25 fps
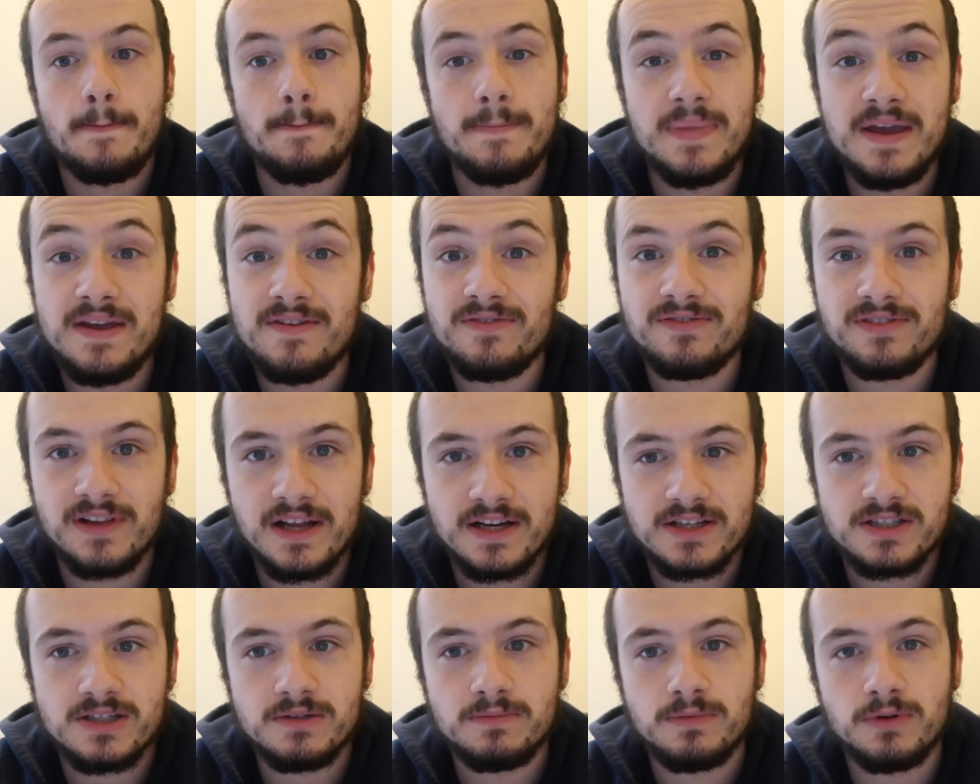be
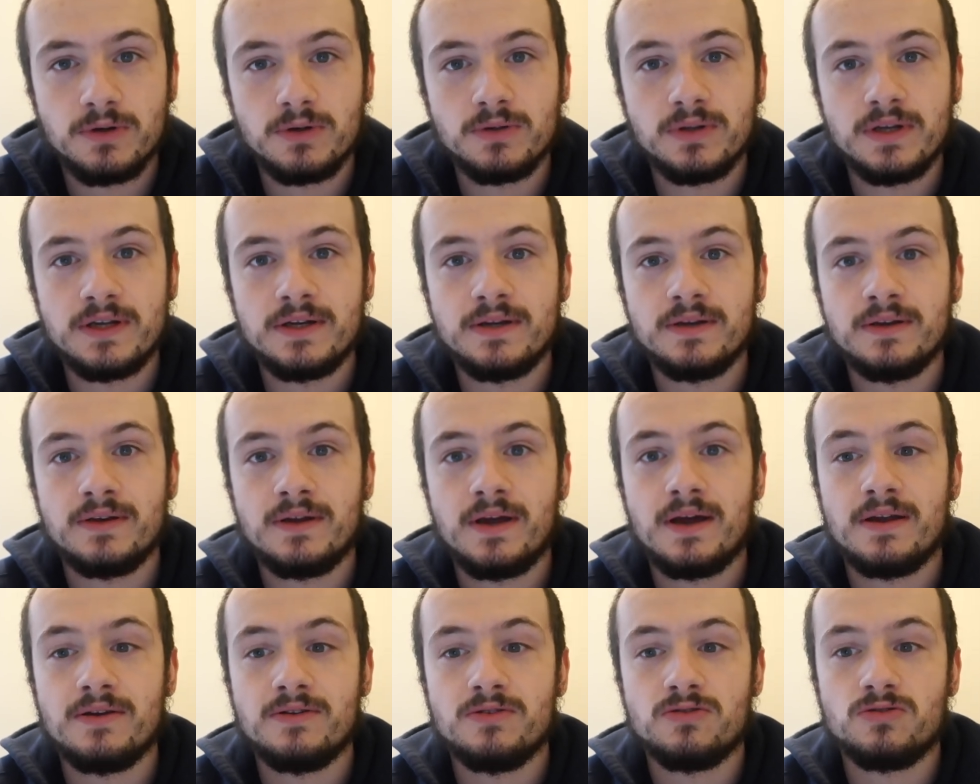flexible and,
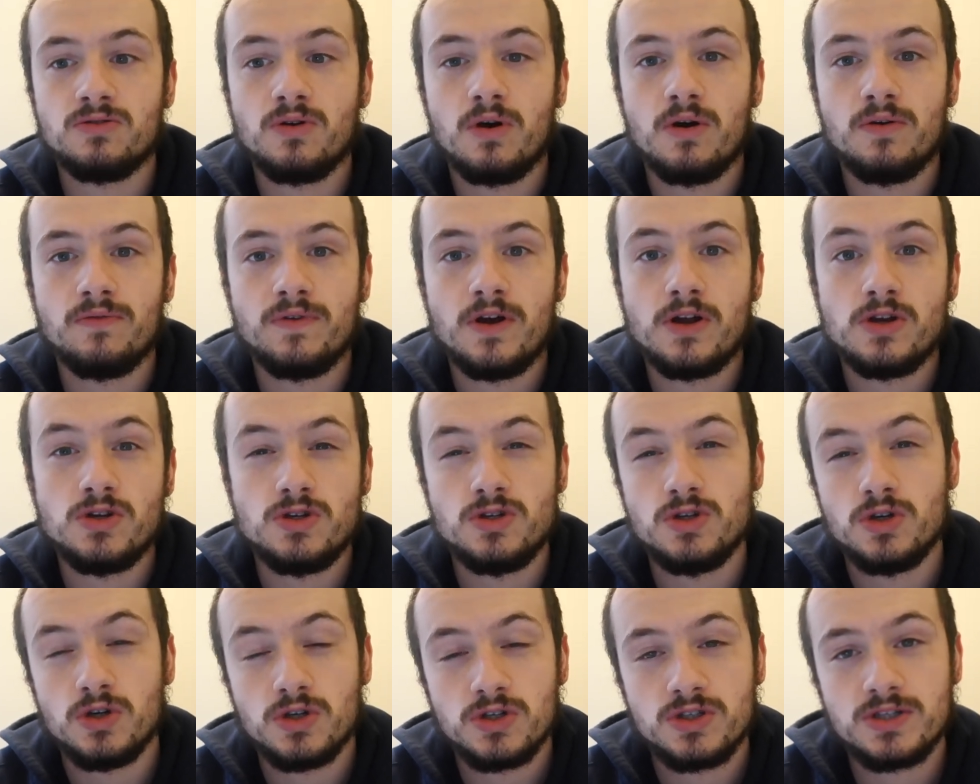and sort of
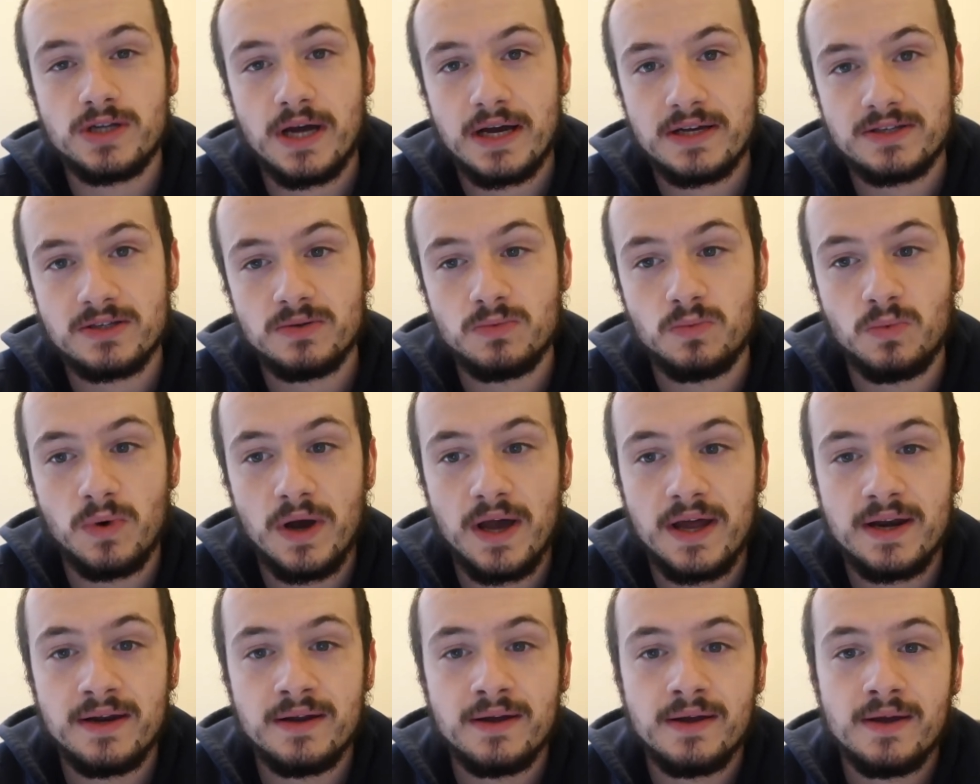adjust as and
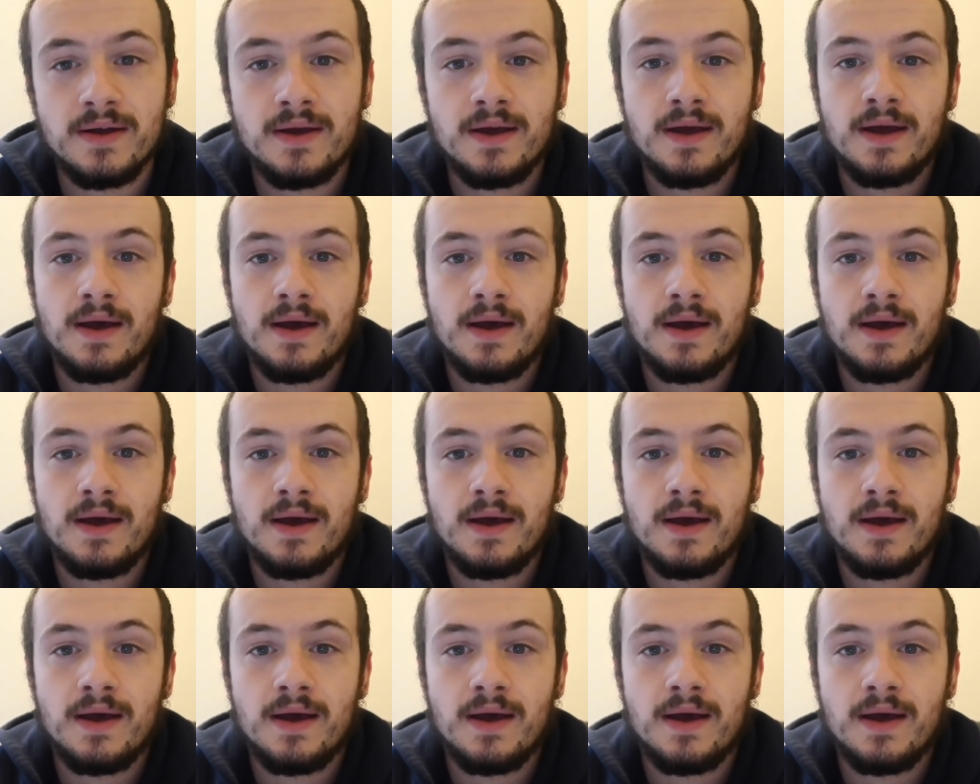when.